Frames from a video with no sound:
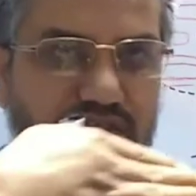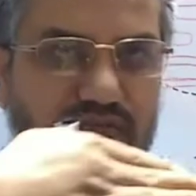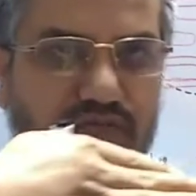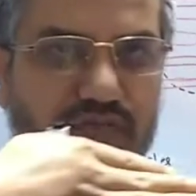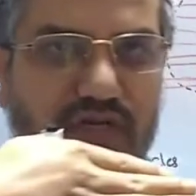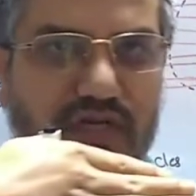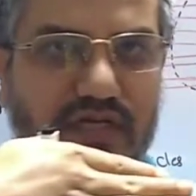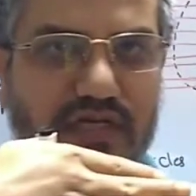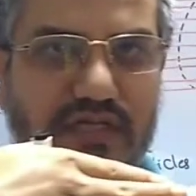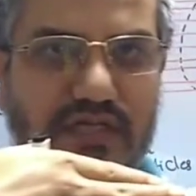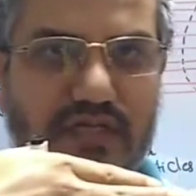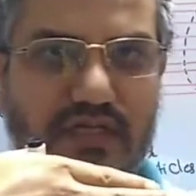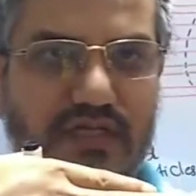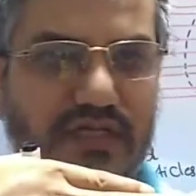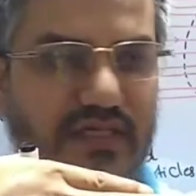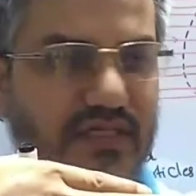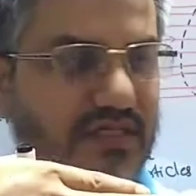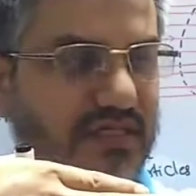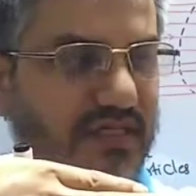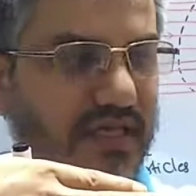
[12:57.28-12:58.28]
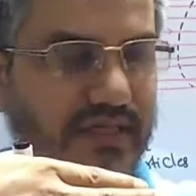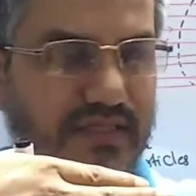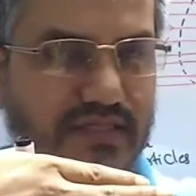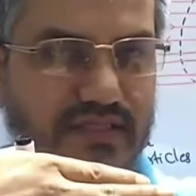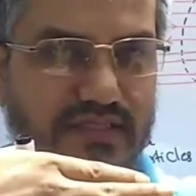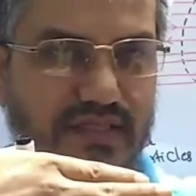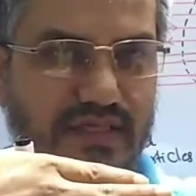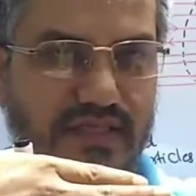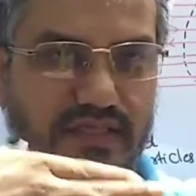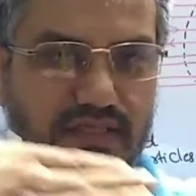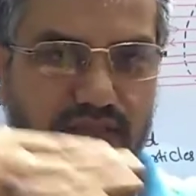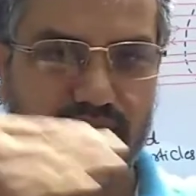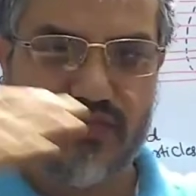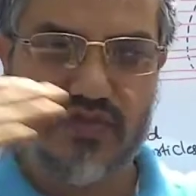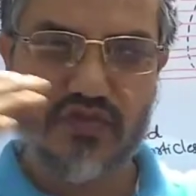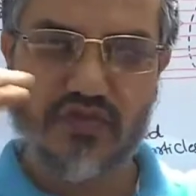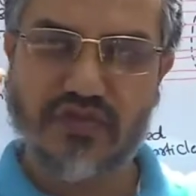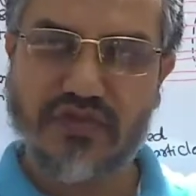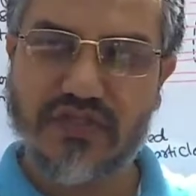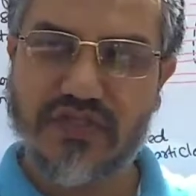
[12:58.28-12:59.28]
charged particle inside this
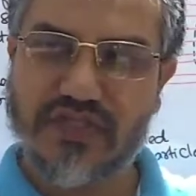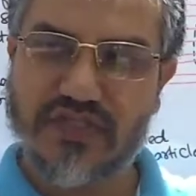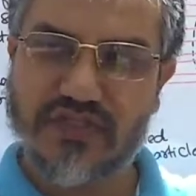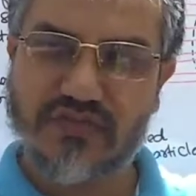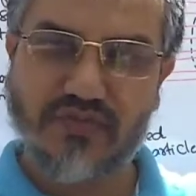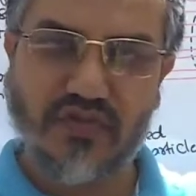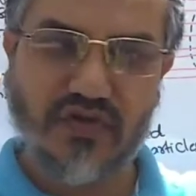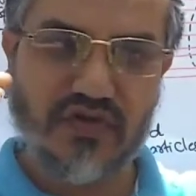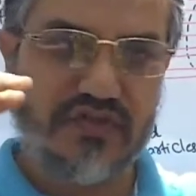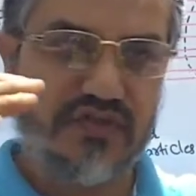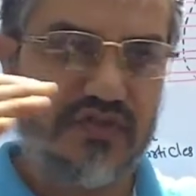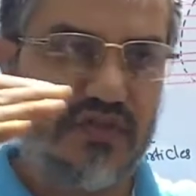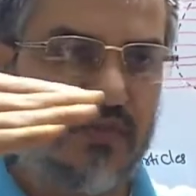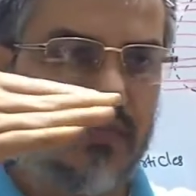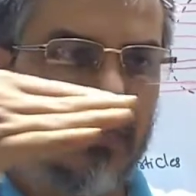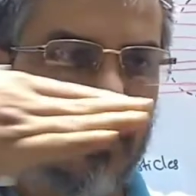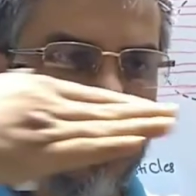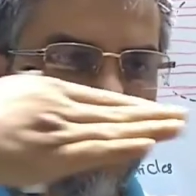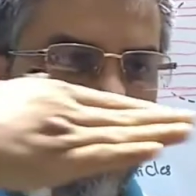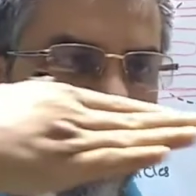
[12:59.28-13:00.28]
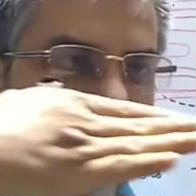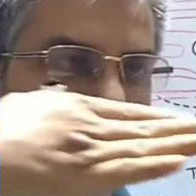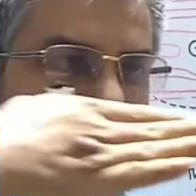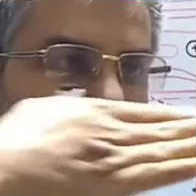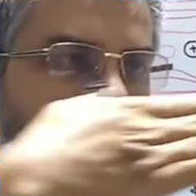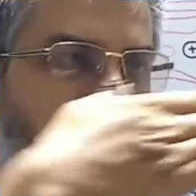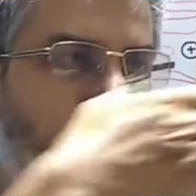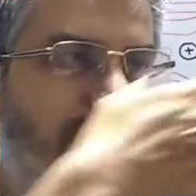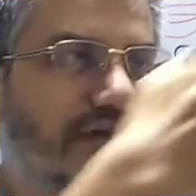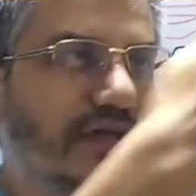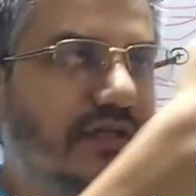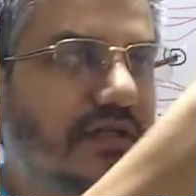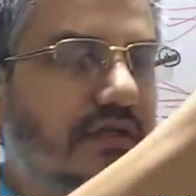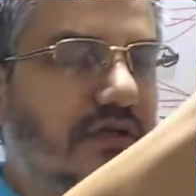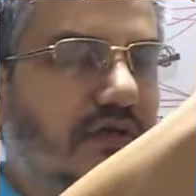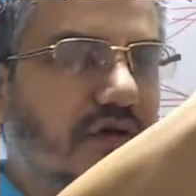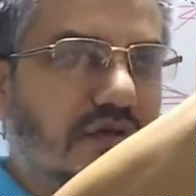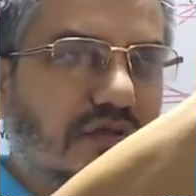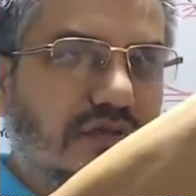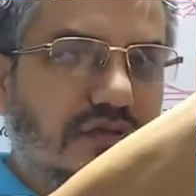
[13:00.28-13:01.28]
atom, so these positive will have
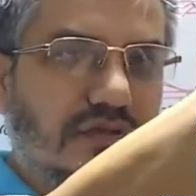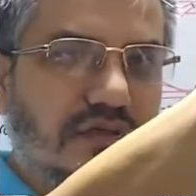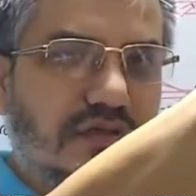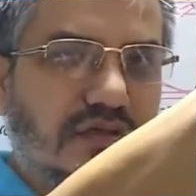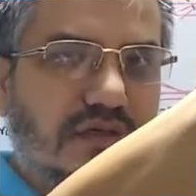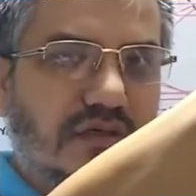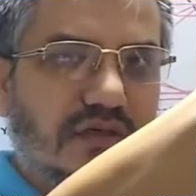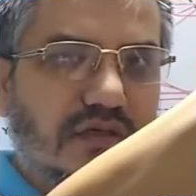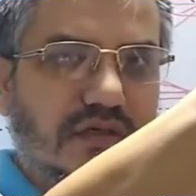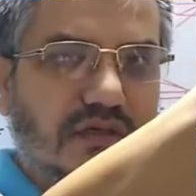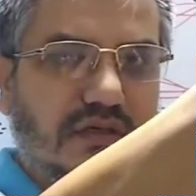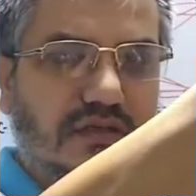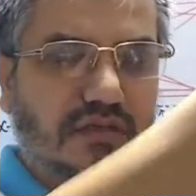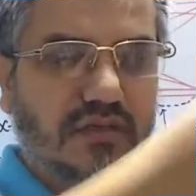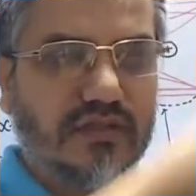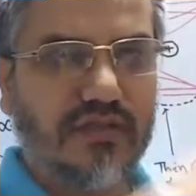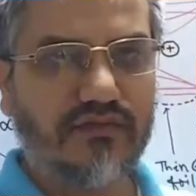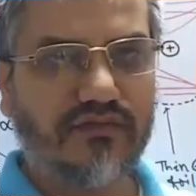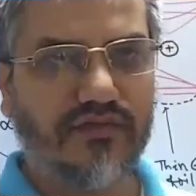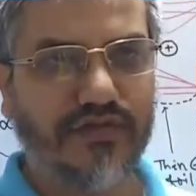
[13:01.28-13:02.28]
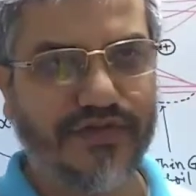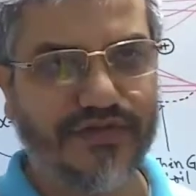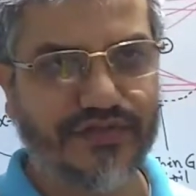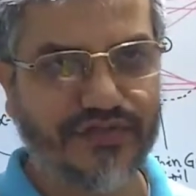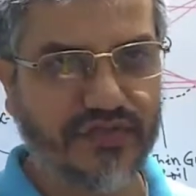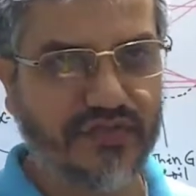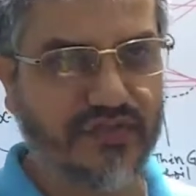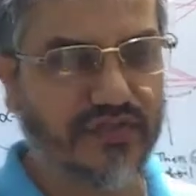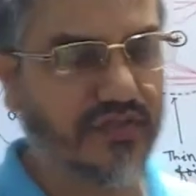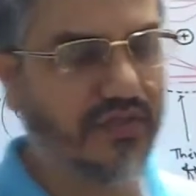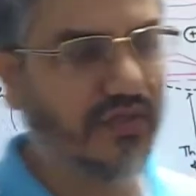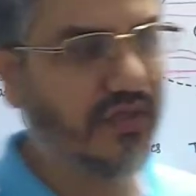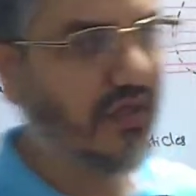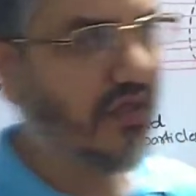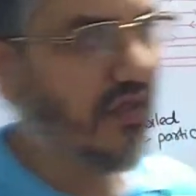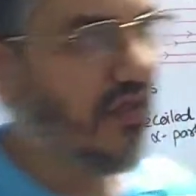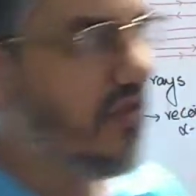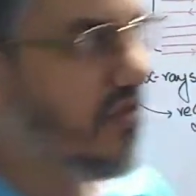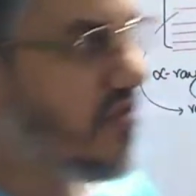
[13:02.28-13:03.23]
undergone the deflection.